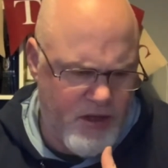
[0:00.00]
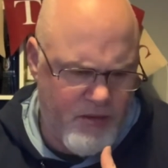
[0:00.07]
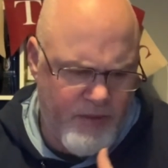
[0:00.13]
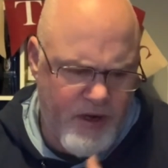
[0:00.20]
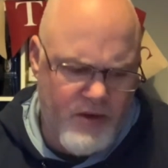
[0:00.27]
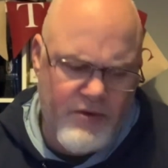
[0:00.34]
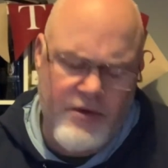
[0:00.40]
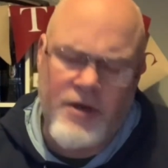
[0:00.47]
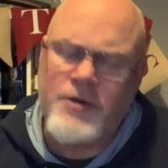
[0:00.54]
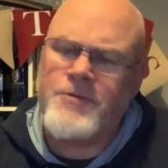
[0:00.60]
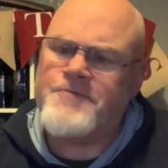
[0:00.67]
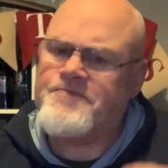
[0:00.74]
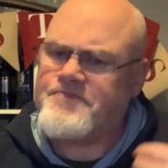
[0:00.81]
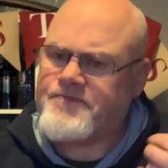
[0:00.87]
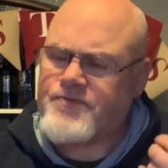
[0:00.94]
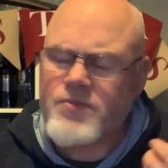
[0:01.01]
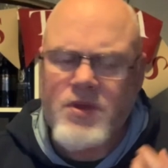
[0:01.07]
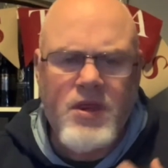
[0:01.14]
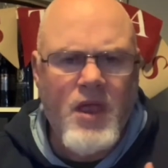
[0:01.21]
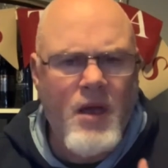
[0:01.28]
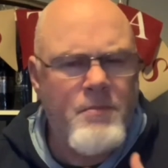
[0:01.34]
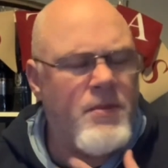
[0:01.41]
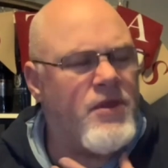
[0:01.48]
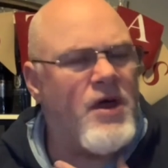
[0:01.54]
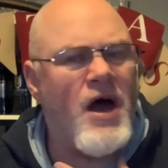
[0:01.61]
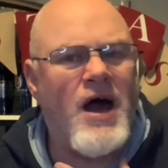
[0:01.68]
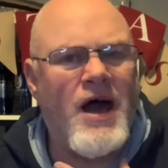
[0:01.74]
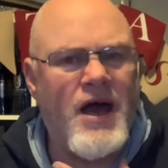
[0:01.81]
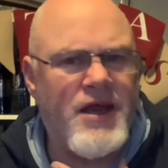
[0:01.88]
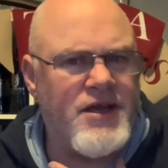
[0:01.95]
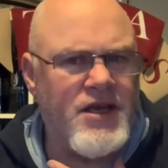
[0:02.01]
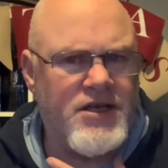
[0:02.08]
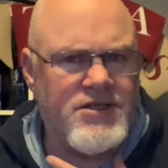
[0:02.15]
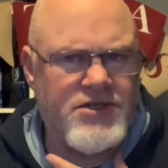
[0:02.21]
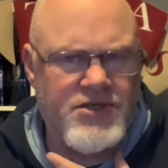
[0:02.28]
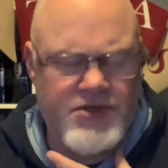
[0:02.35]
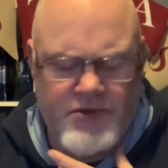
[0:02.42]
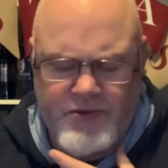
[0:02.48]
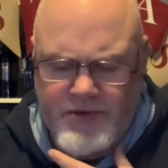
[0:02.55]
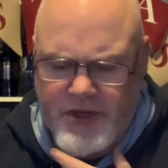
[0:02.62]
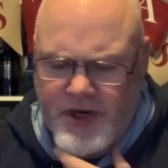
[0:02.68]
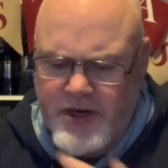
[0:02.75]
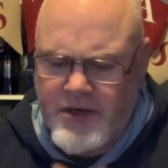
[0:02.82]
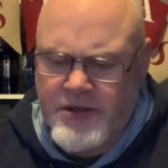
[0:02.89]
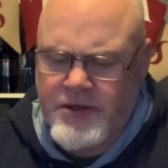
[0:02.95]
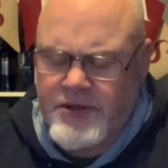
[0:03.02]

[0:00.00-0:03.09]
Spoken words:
the mouth, but that honey is still there.